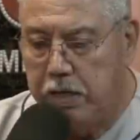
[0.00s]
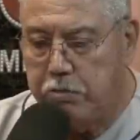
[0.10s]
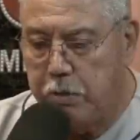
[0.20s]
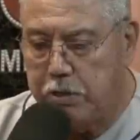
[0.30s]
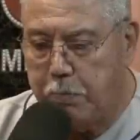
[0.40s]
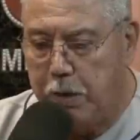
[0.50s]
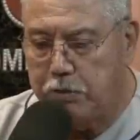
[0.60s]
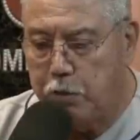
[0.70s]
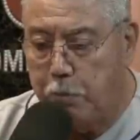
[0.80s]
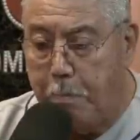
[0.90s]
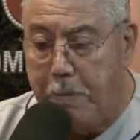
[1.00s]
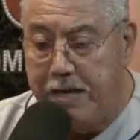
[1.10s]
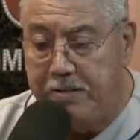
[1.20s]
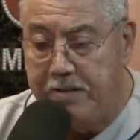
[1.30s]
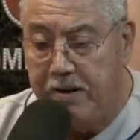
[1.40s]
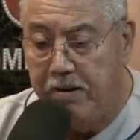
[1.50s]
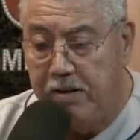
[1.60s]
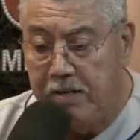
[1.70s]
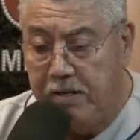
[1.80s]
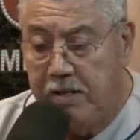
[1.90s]
to our sponsor,
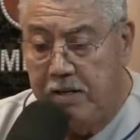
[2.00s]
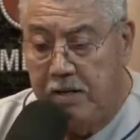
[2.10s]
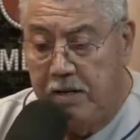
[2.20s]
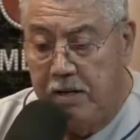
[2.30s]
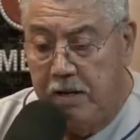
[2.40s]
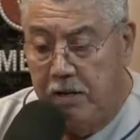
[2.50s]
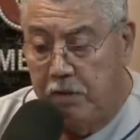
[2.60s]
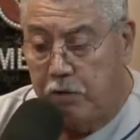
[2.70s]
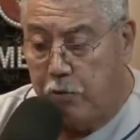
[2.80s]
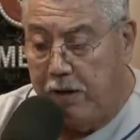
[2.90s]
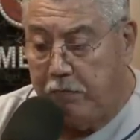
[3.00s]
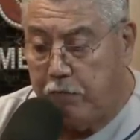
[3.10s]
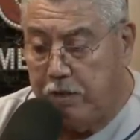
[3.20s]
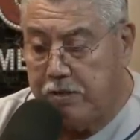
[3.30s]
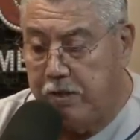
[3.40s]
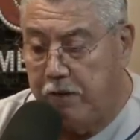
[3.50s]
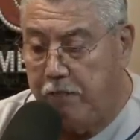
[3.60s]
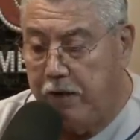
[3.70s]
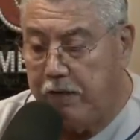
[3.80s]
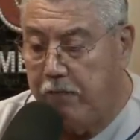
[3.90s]
Medterra, the craft-trusted,
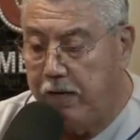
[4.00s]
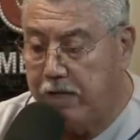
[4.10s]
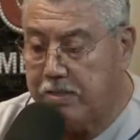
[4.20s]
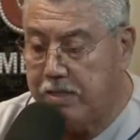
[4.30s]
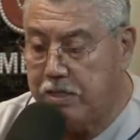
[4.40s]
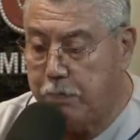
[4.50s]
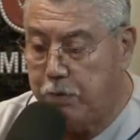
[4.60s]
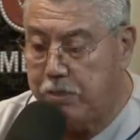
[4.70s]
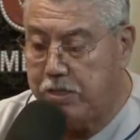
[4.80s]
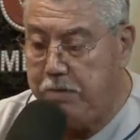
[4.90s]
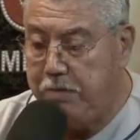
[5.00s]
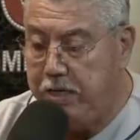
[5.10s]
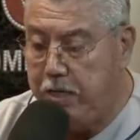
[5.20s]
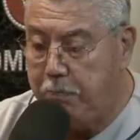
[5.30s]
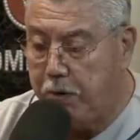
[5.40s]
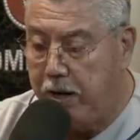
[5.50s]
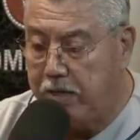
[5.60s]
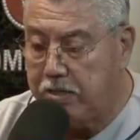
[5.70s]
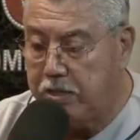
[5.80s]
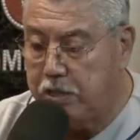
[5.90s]
effective, and accessible CBD
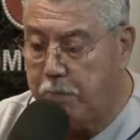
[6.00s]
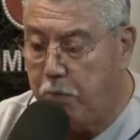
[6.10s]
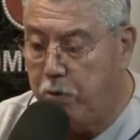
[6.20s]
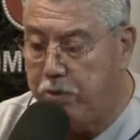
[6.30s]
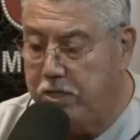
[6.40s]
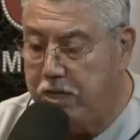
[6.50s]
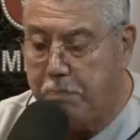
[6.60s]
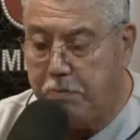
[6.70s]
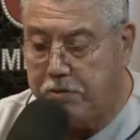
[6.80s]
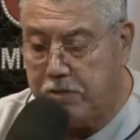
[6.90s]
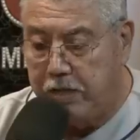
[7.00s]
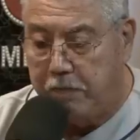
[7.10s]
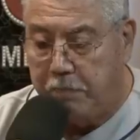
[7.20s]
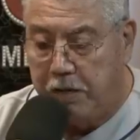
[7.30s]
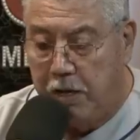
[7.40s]
products that support deeper sleep,